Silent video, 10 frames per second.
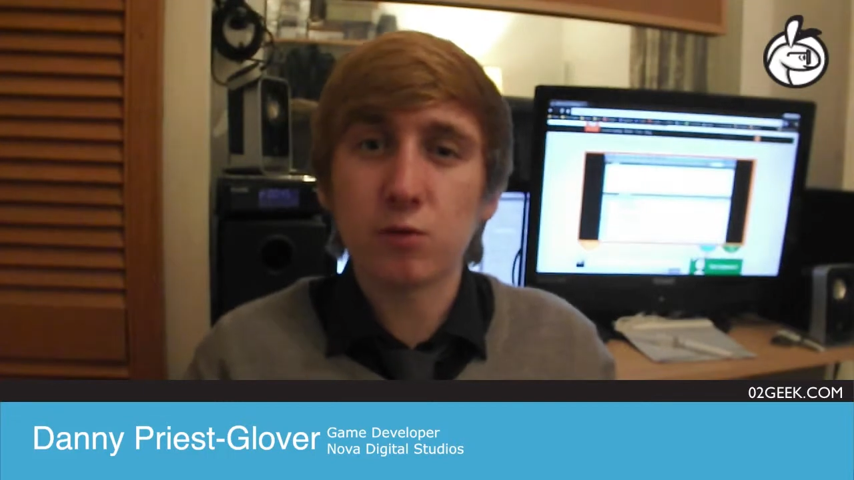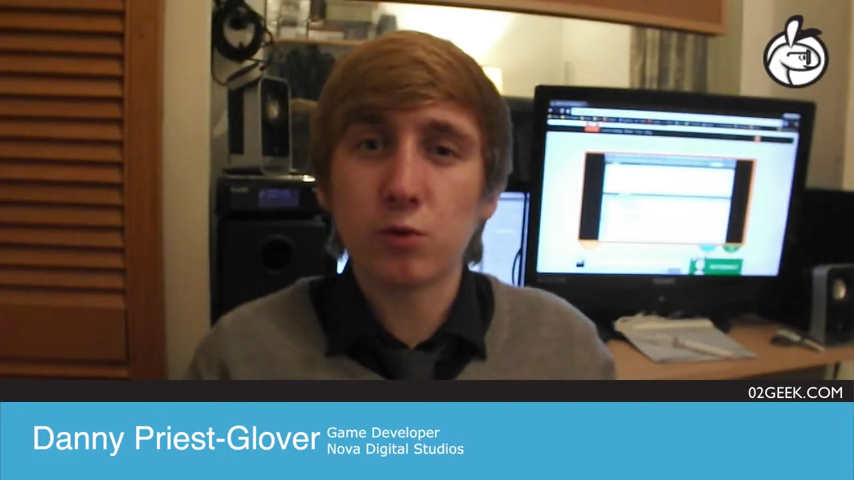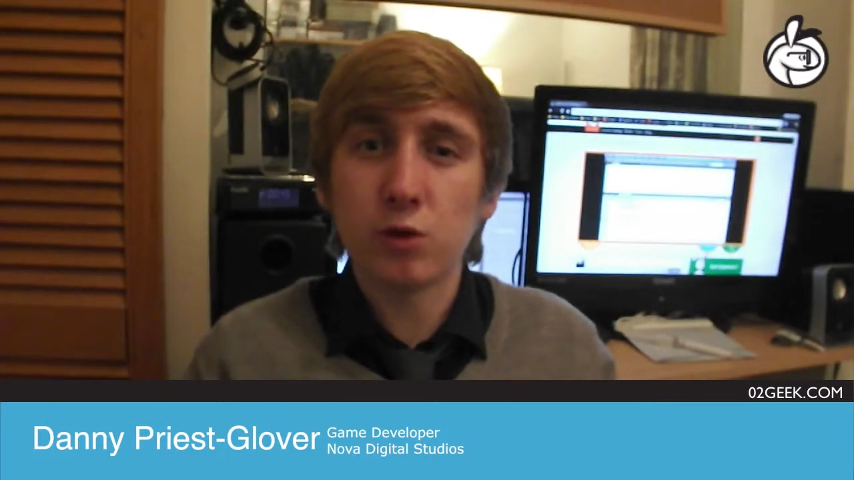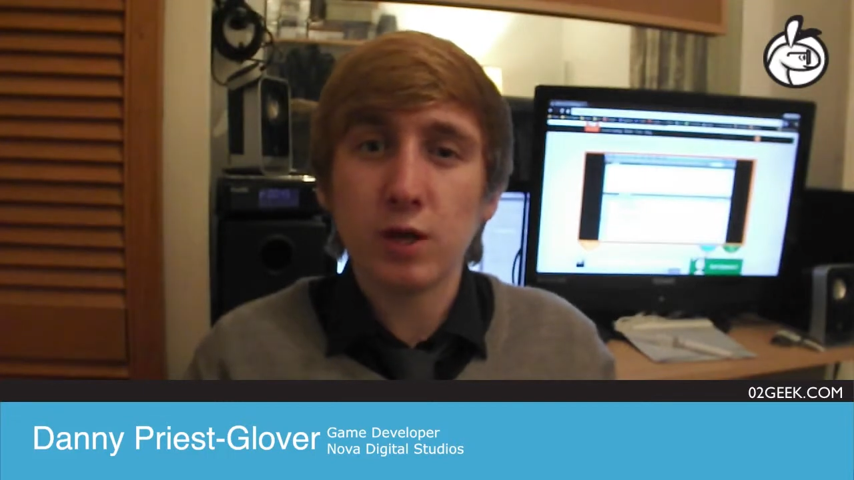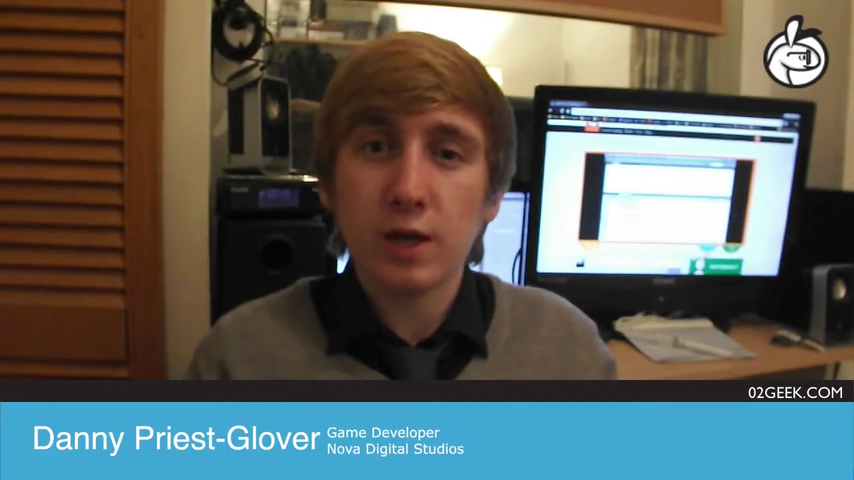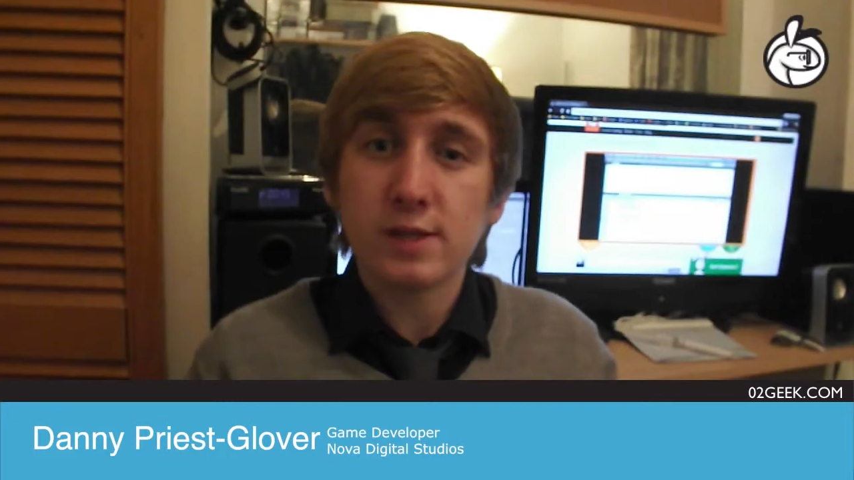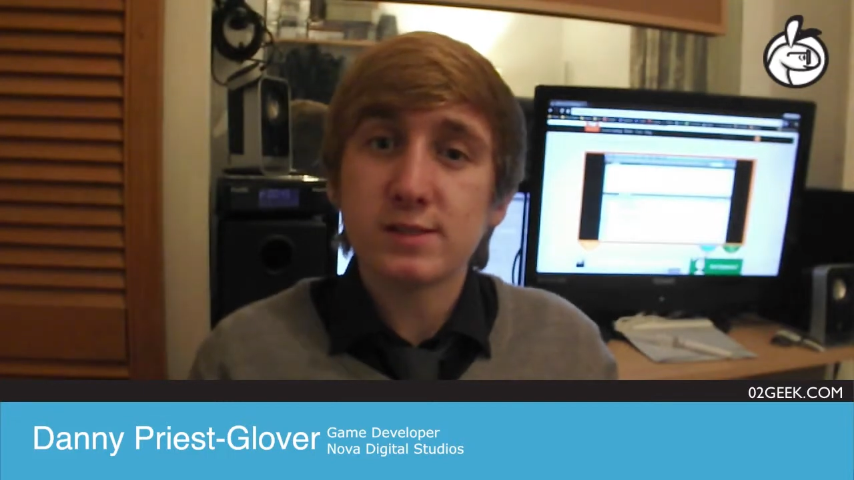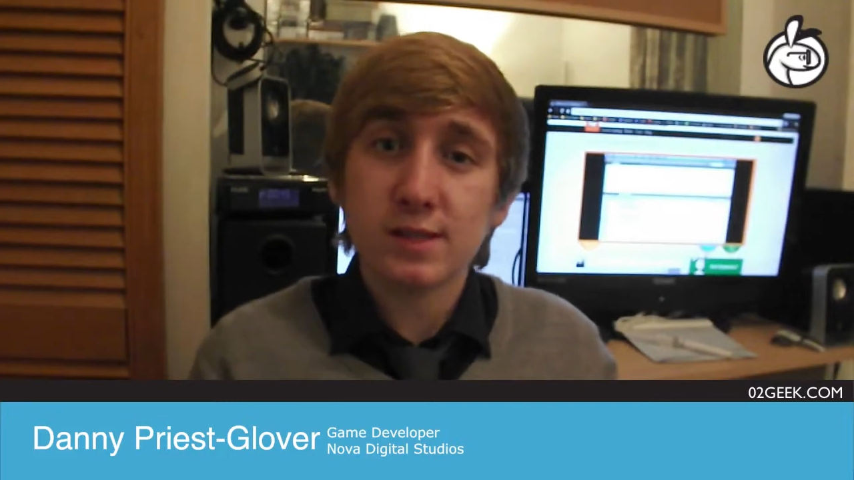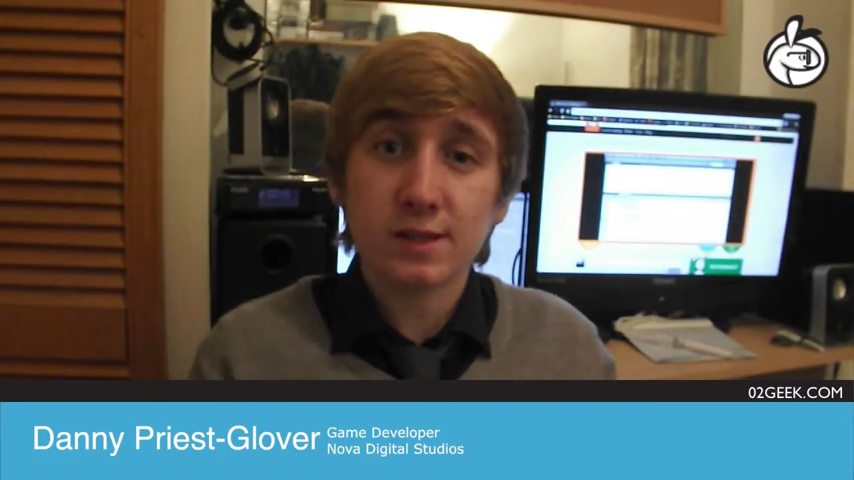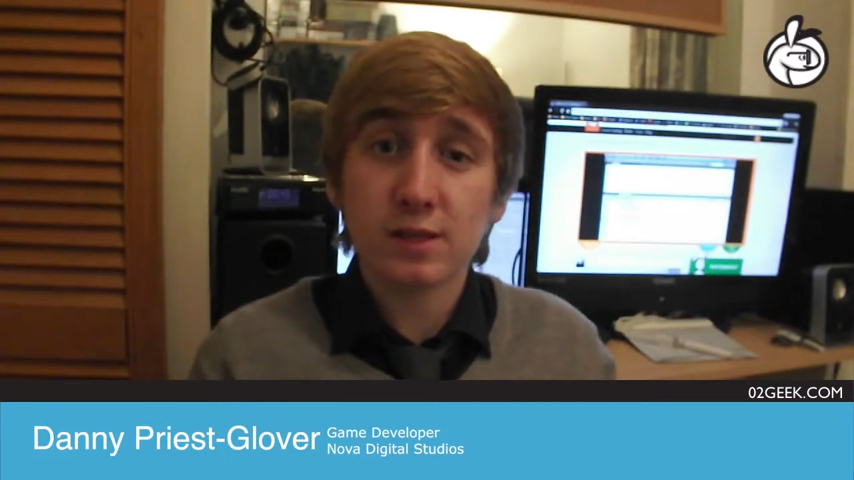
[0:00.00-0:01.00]
or
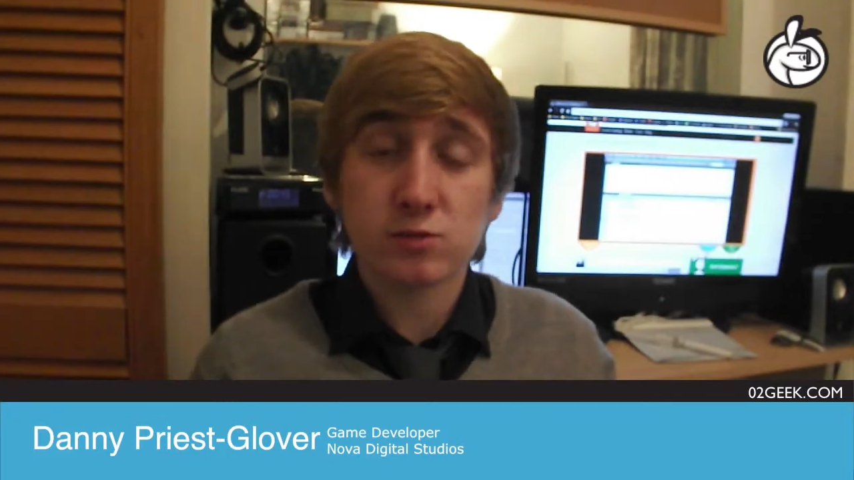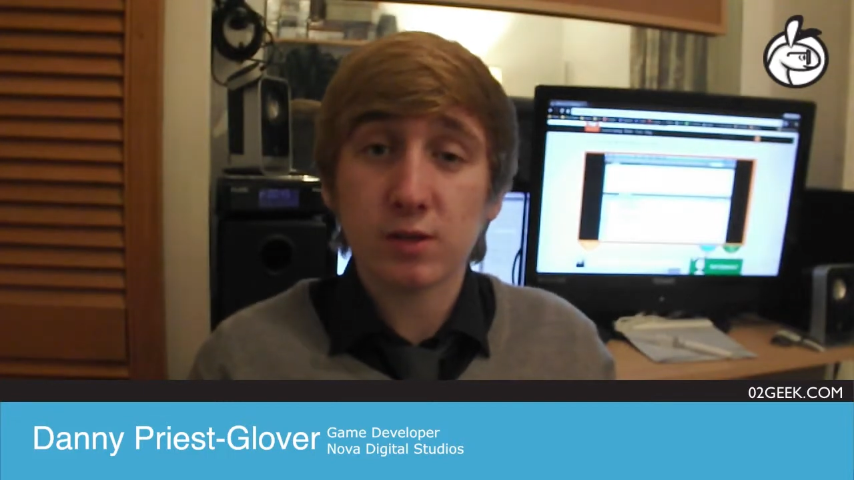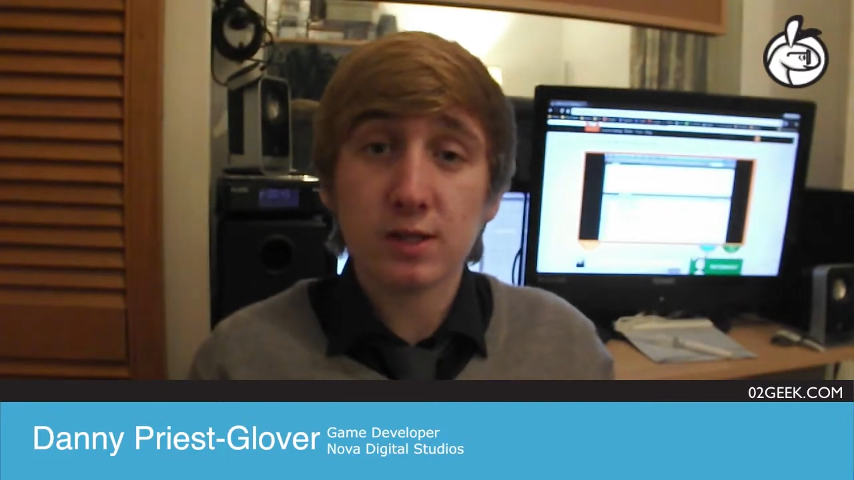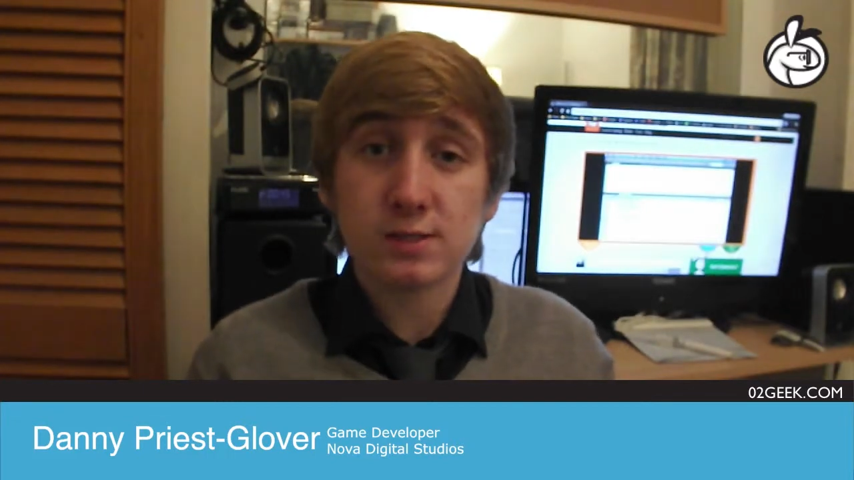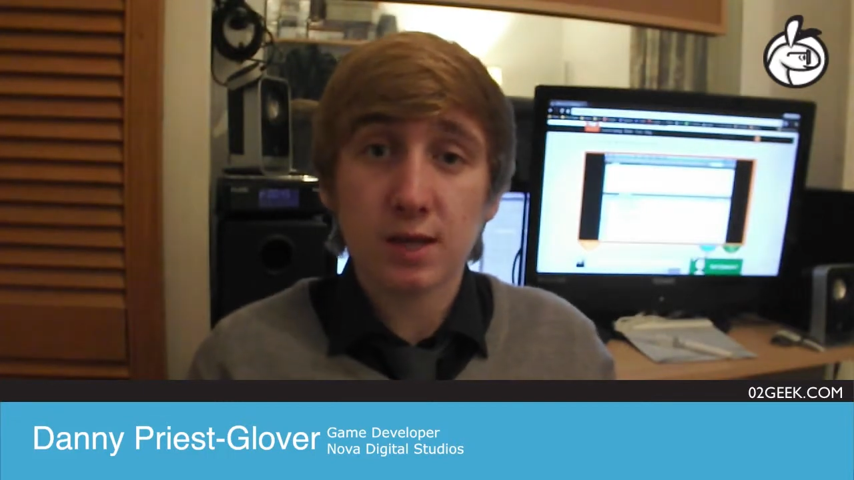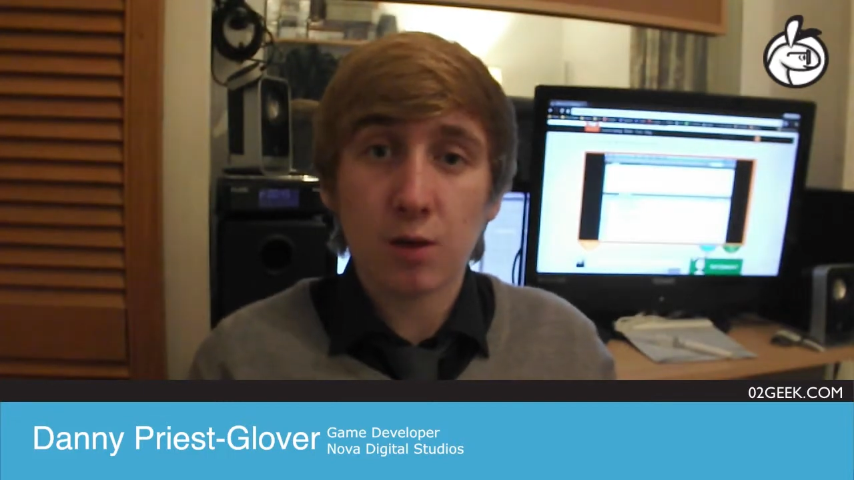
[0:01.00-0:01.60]
seeing things on the internet